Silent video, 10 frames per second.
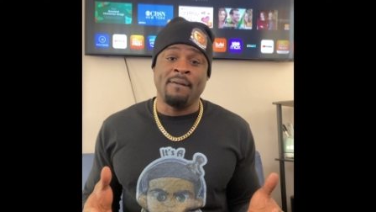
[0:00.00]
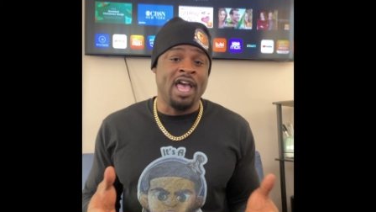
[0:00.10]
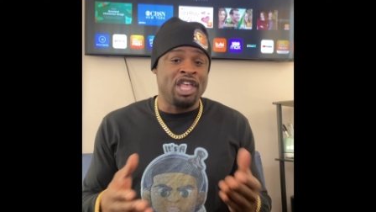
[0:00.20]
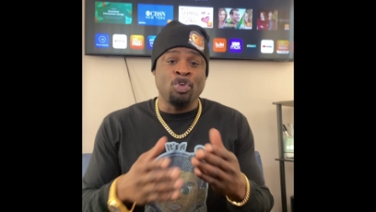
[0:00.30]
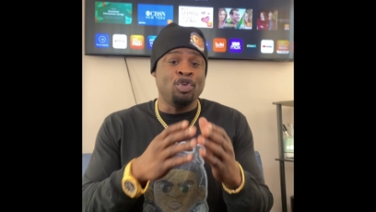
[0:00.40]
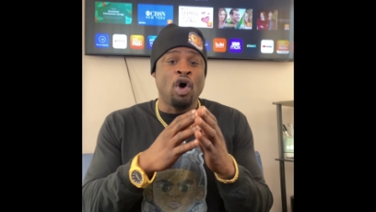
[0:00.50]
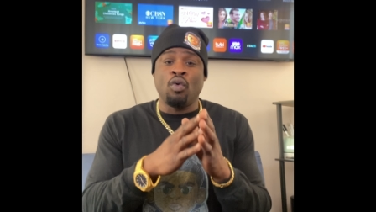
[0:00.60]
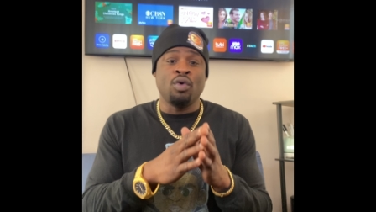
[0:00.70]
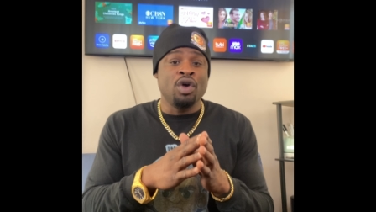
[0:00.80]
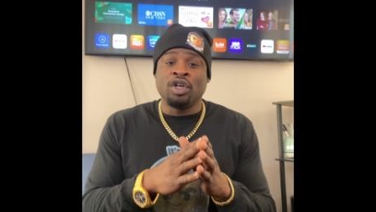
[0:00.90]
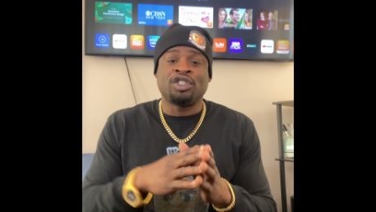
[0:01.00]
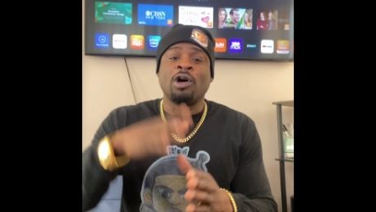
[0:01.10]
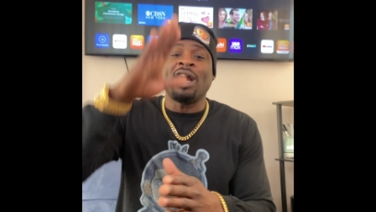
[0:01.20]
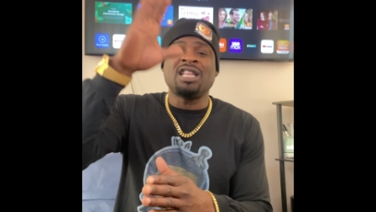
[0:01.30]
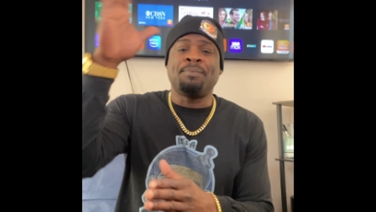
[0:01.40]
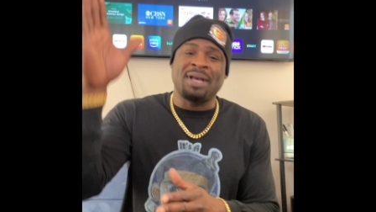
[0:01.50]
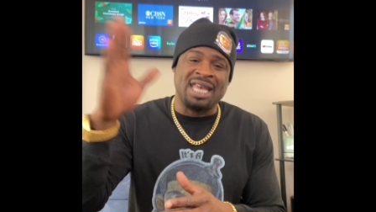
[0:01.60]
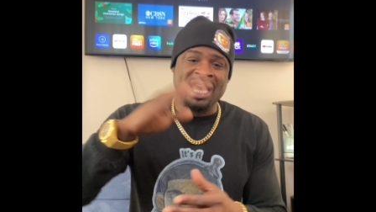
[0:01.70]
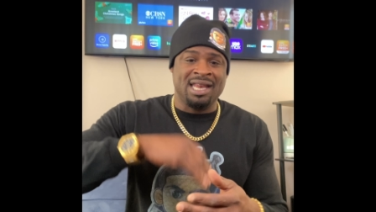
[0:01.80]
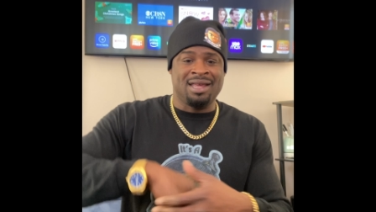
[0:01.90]
And you don't start at the
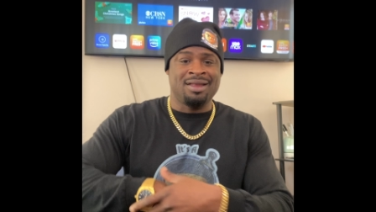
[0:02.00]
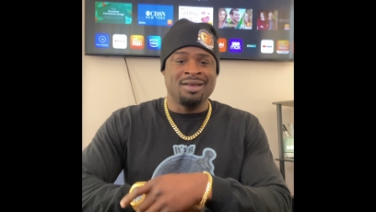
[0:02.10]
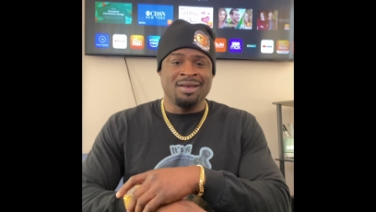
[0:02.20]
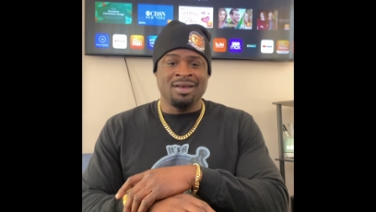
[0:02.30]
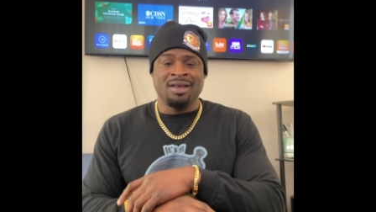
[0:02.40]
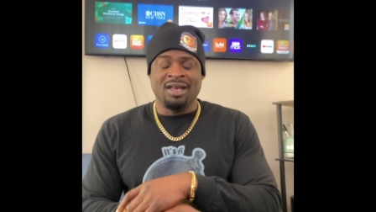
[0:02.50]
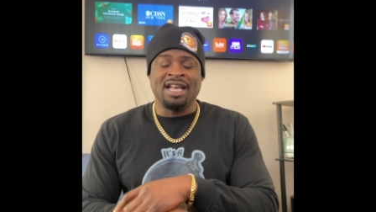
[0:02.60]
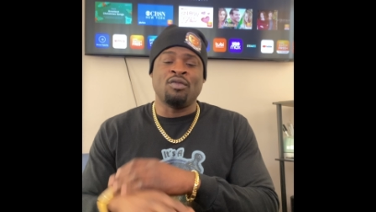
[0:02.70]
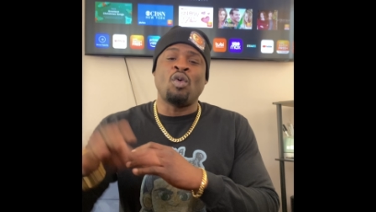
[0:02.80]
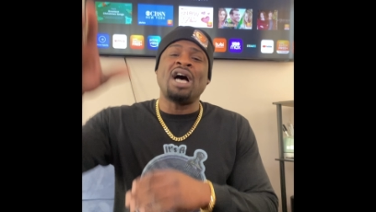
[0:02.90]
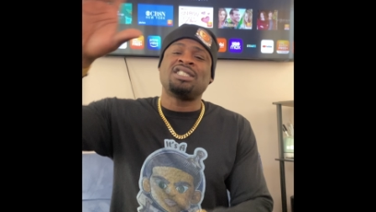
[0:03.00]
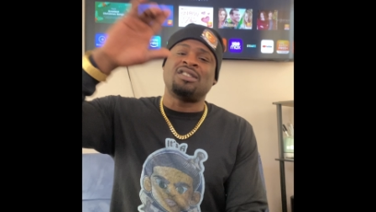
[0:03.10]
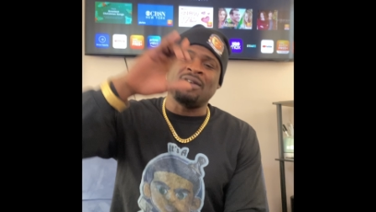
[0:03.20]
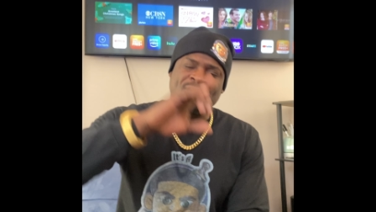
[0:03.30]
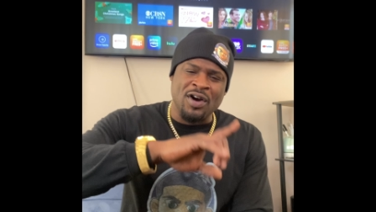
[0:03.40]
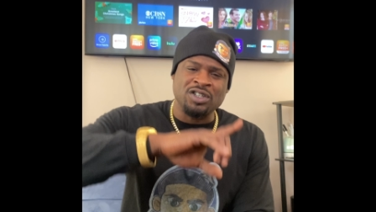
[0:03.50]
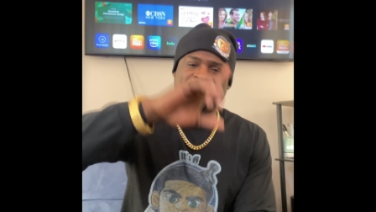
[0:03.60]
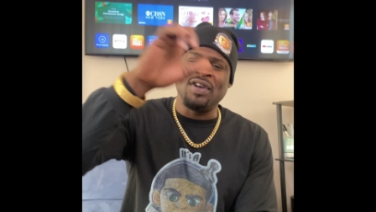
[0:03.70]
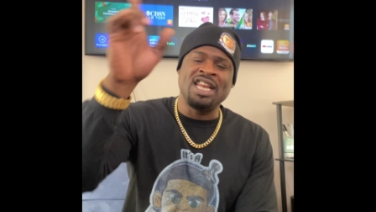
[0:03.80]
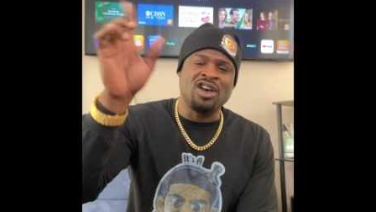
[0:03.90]
beginning. And watch the first
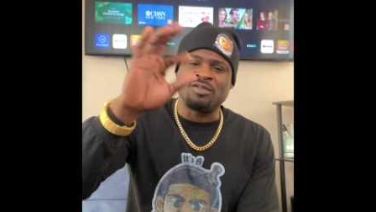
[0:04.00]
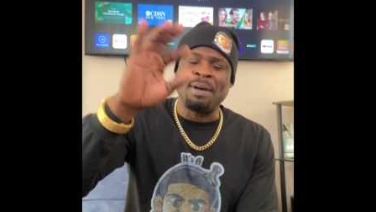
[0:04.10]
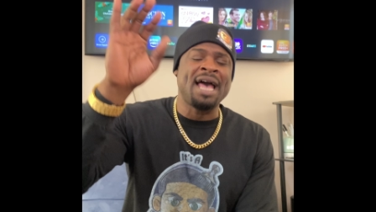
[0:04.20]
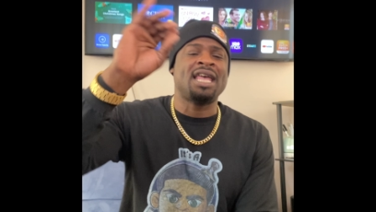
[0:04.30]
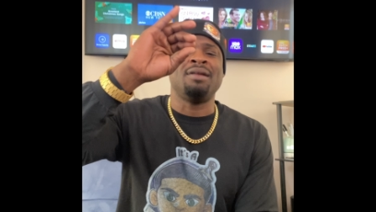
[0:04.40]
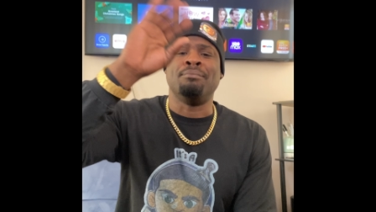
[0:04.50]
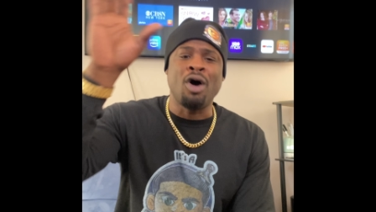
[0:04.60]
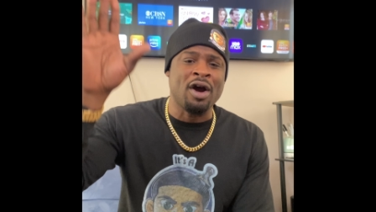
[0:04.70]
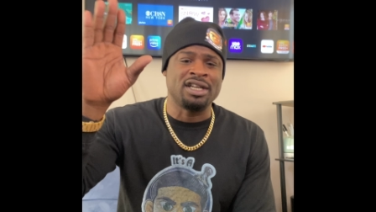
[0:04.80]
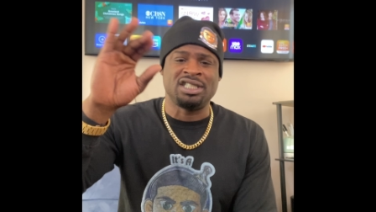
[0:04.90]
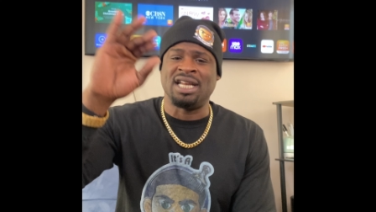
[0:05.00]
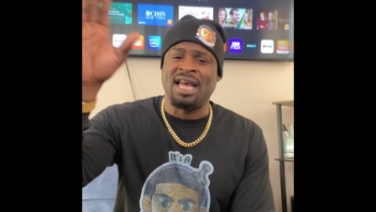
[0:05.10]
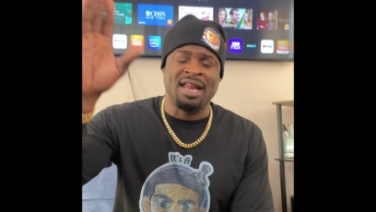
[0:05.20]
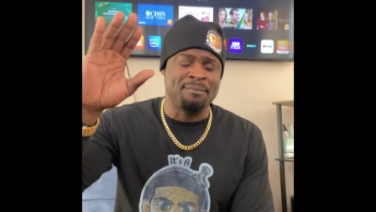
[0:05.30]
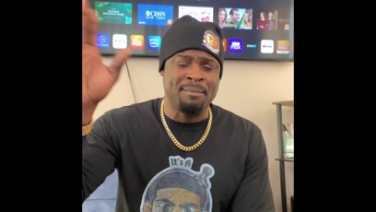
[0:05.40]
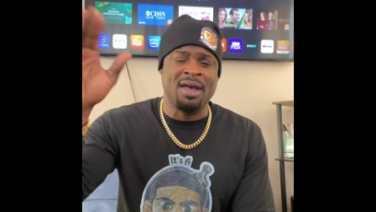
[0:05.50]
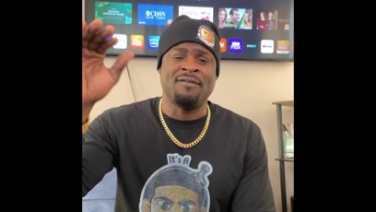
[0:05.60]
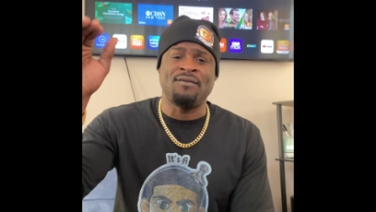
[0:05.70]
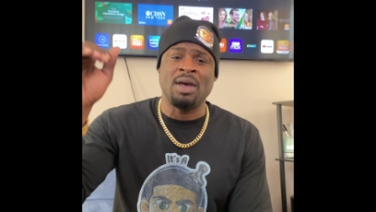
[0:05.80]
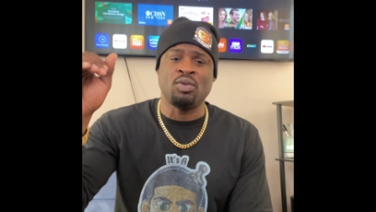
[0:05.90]
videos back in March and, and, and
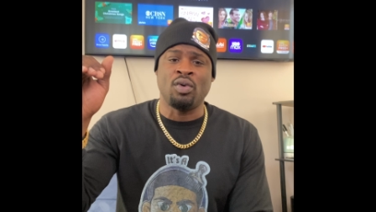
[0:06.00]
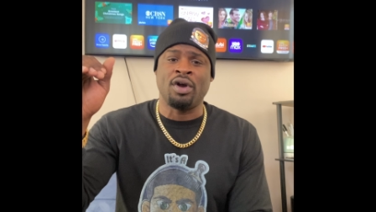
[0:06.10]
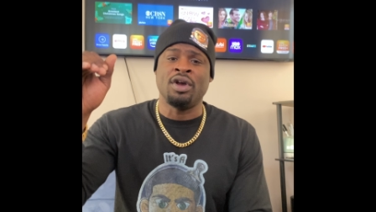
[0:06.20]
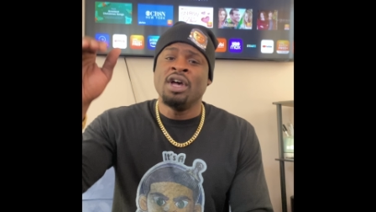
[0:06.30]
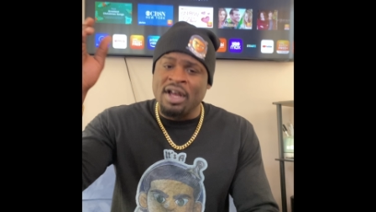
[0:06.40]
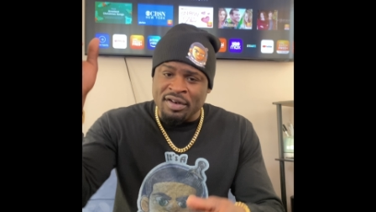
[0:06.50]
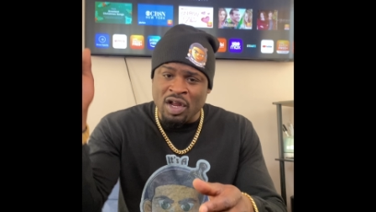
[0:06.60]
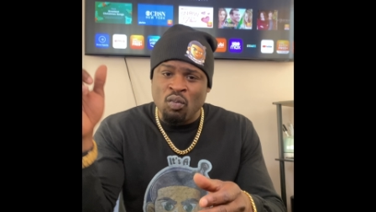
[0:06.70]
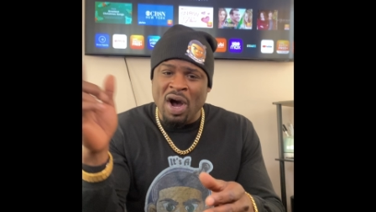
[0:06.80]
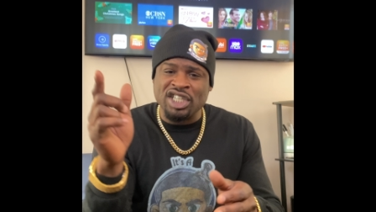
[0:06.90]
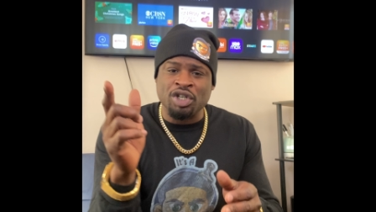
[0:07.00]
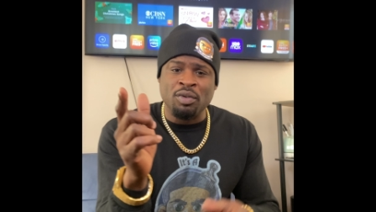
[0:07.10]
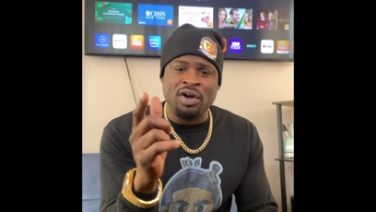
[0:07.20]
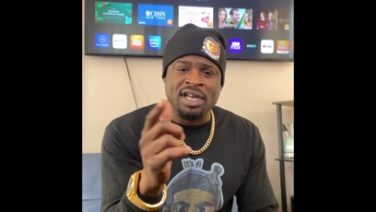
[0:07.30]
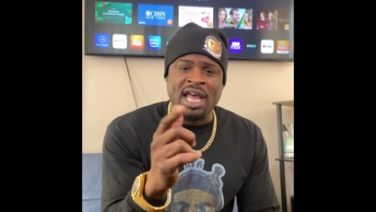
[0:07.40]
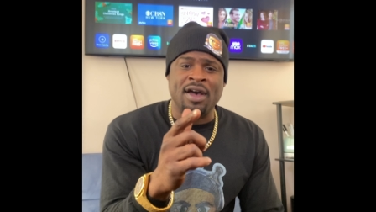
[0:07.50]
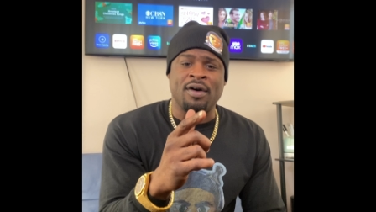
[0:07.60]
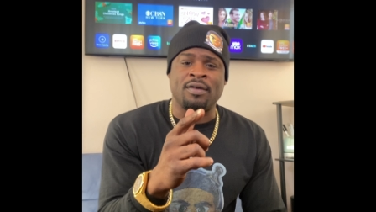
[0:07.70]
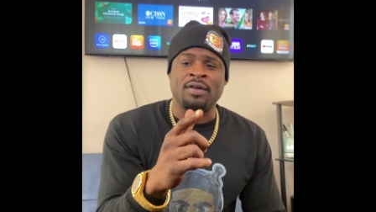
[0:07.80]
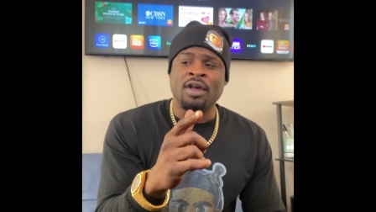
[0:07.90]
February. Then watch them on
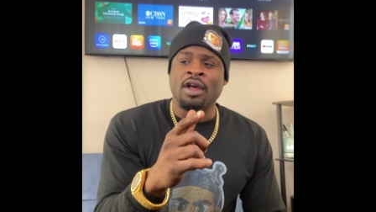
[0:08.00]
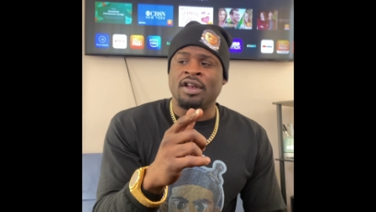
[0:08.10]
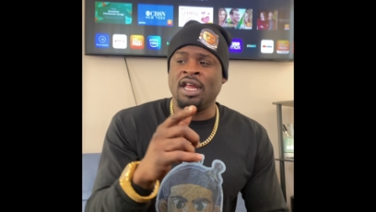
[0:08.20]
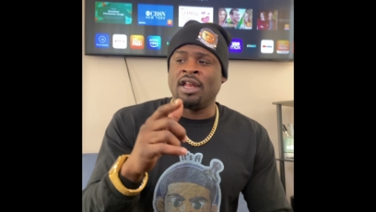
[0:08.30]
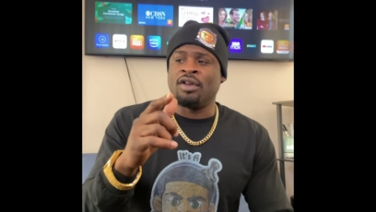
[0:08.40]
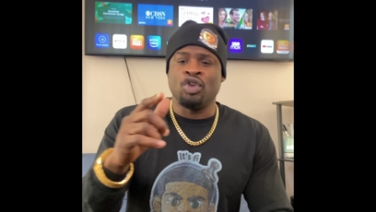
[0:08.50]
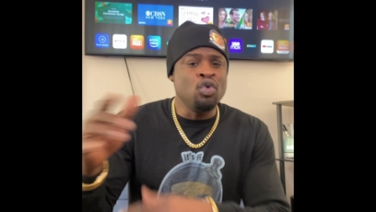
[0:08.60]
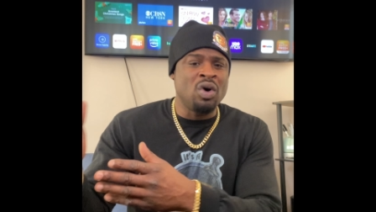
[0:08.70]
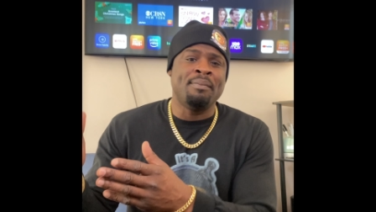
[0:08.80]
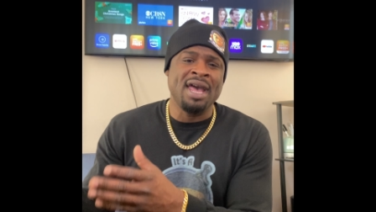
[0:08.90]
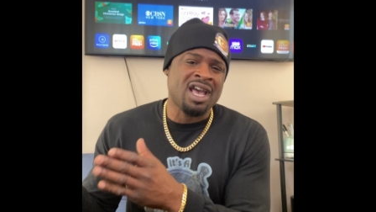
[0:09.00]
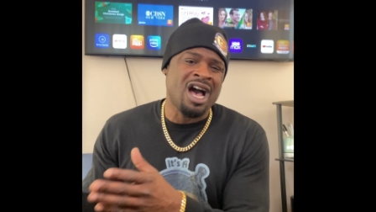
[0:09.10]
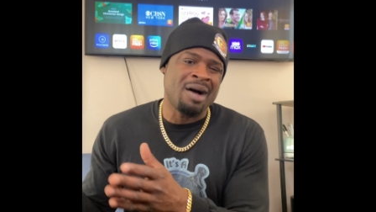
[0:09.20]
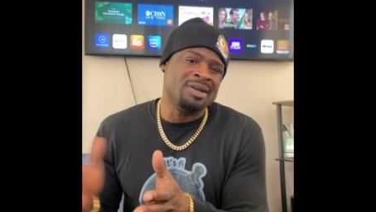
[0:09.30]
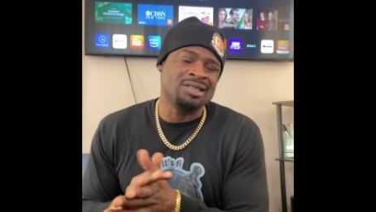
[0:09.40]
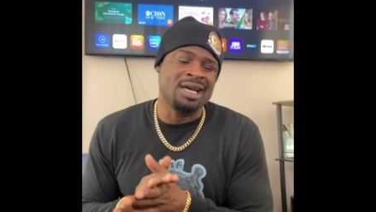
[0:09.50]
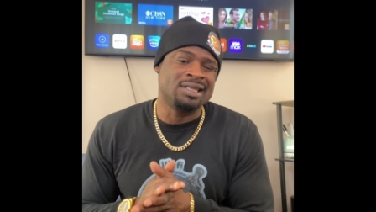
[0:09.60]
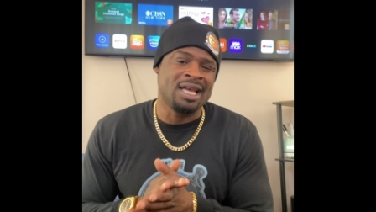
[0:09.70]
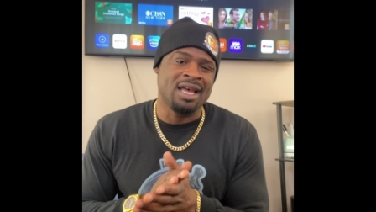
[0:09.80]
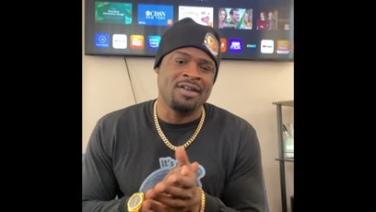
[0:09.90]
down. Then you would make comments like
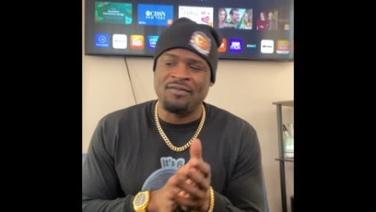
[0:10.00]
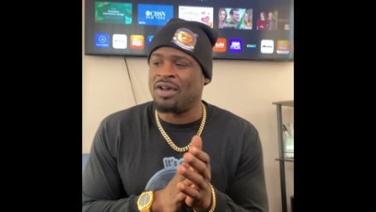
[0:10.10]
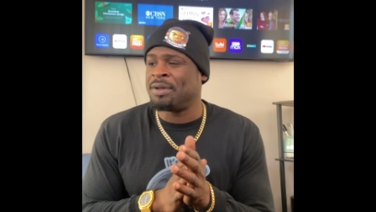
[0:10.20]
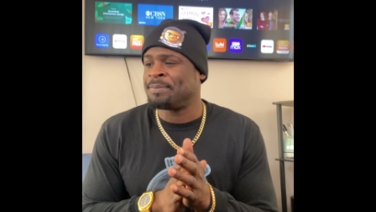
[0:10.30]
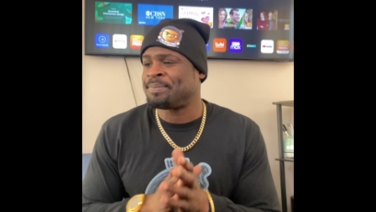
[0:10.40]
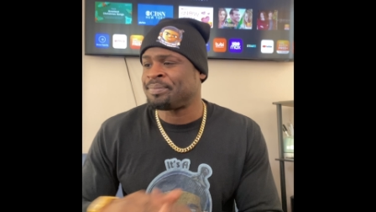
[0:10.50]
that. You feel me?